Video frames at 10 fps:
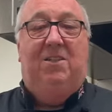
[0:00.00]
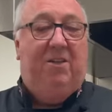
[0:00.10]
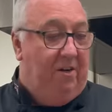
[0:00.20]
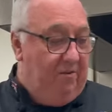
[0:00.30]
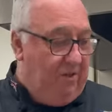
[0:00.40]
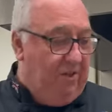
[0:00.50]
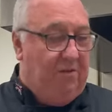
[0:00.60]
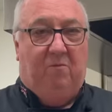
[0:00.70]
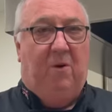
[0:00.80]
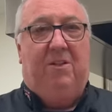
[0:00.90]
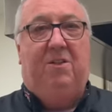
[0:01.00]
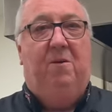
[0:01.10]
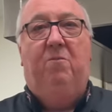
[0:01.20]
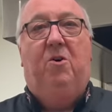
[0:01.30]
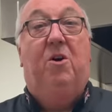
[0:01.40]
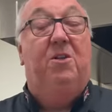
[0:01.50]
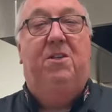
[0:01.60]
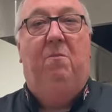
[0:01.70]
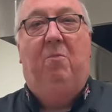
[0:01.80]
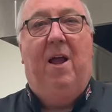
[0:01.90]
you know, just with some
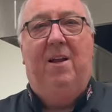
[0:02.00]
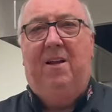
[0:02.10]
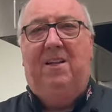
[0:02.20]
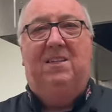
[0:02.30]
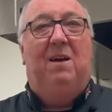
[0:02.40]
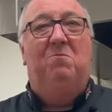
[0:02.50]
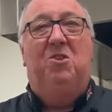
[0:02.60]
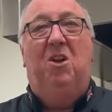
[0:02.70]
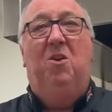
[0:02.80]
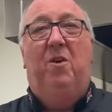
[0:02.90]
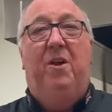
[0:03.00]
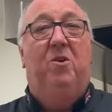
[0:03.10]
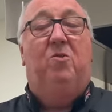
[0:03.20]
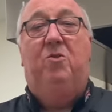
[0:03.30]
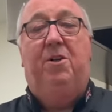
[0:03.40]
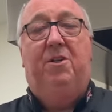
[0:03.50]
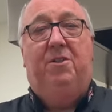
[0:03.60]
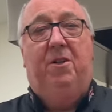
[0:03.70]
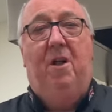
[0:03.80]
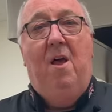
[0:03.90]
crusty bread, and it's absolutely gorgeous.